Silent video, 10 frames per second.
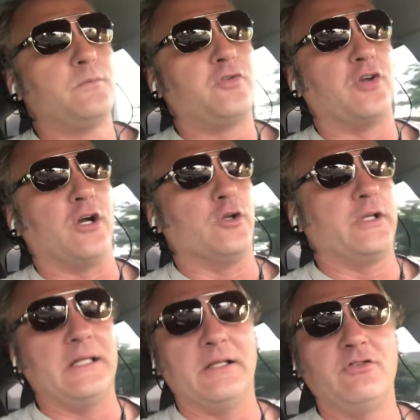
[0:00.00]
start
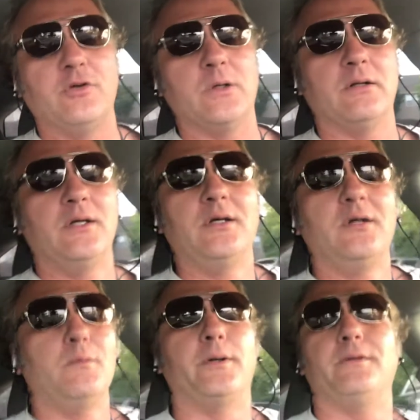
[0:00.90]
looking into it.
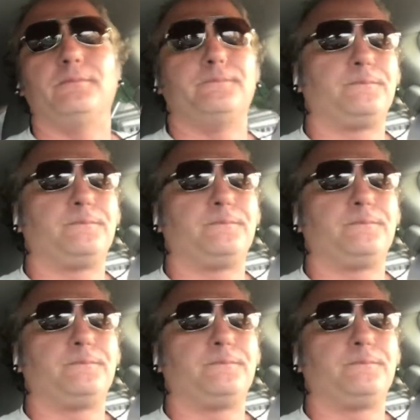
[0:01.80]
But,